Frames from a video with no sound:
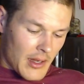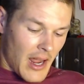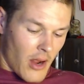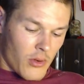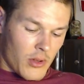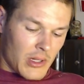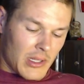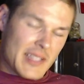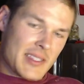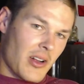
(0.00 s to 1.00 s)
Now,
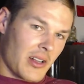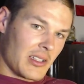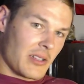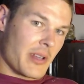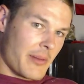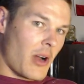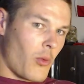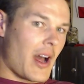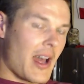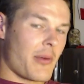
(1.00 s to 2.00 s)
let's talk a little bit
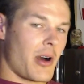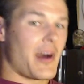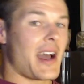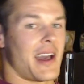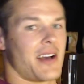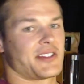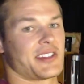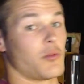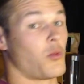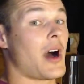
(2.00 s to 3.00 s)
about why I bought my
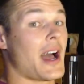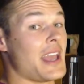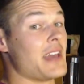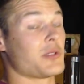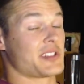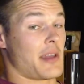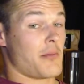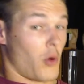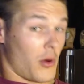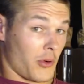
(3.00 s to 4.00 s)
house and why it was a
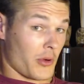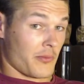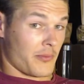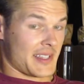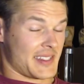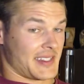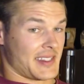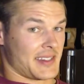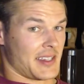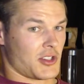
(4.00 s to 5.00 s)
more prudent business
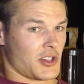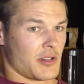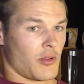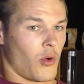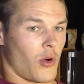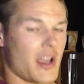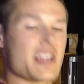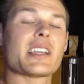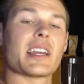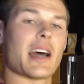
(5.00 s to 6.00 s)
decision or
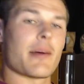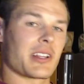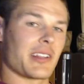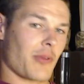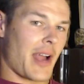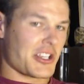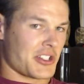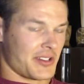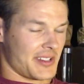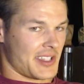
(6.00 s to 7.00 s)
economically
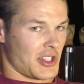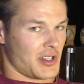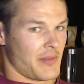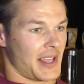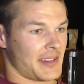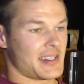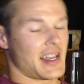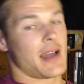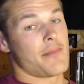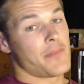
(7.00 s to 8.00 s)
rational decision to make at
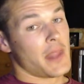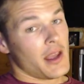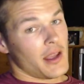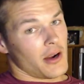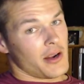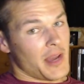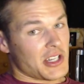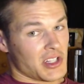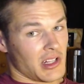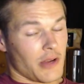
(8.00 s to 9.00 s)
the time. I already
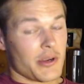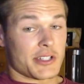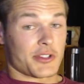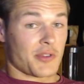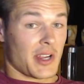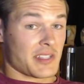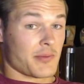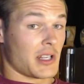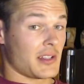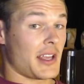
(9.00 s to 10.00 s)
mentioned the low interest rates,
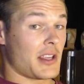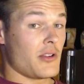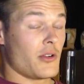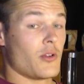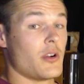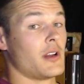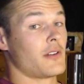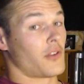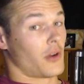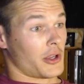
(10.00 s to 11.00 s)
but unlike you,
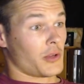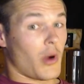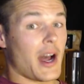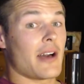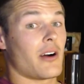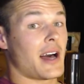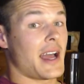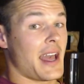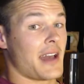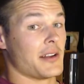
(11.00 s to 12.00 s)
for a good while,
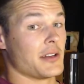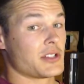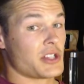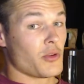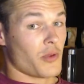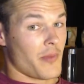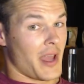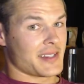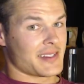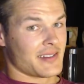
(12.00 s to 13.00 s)
I had two
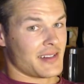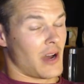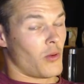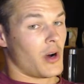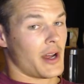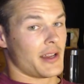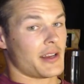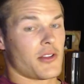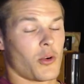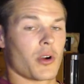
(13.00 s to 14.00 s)
roommates, not one.
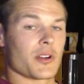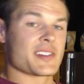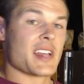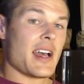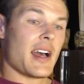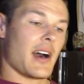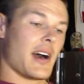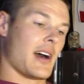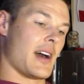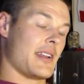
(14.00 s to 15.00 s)
In other words,
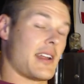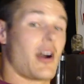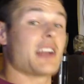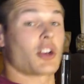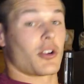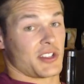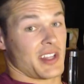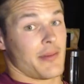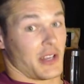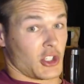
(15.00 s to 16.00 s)
now I charge
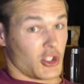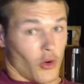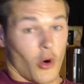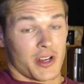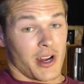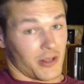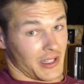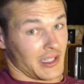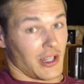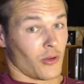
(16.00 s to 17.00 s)
them
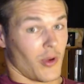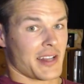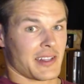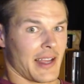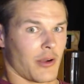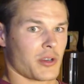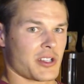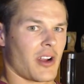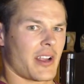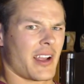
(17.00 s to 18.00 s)
extraordinarily low rent. Like we're
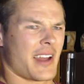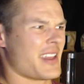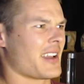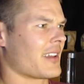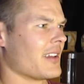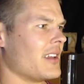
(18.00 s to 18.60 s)
talking, I think